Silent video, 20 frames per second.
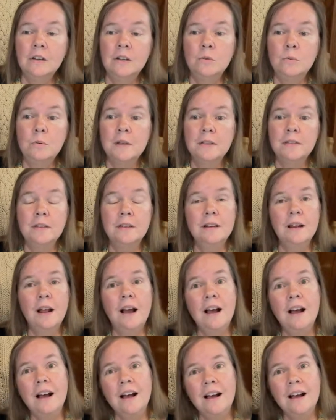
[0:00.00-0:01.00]
With an
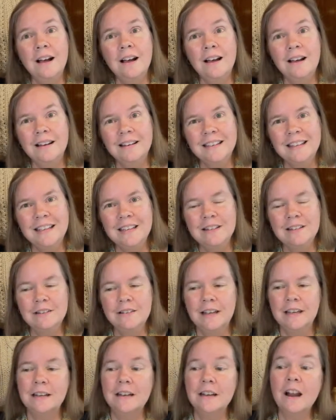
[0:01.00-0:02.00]
ah here
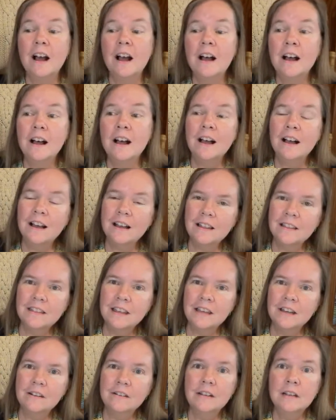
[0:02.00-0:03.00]
and an ah
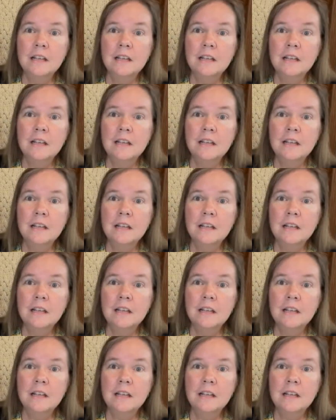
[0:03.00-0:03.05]
there.